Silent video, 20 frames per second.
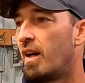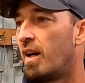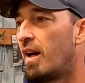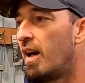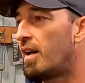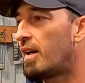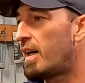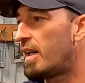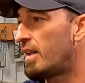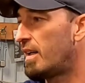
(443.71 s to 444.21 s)

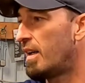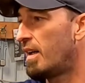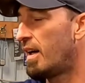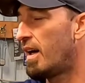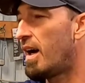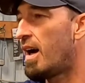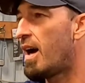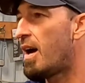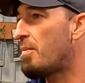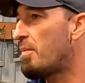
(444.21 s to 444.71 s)
All right,
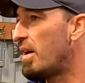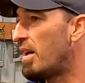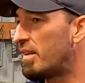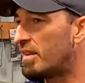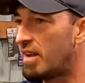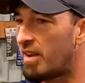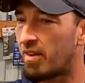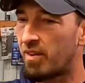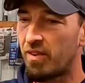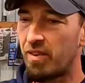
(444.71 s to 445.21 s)

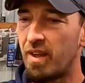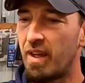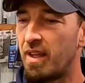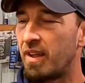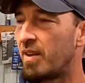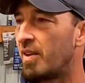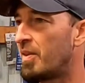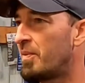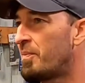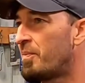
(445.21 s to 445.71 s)
another
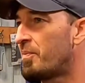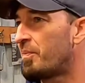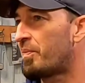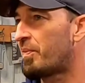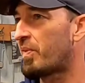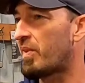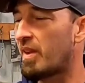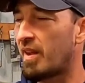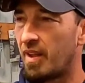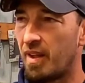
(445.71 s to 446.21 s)
thing
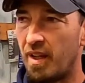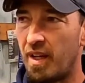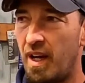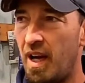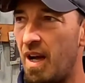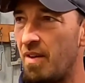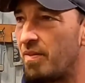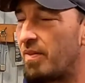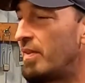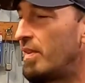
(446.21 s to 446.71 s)

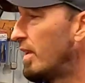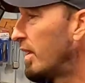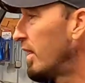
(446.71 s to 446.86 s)
I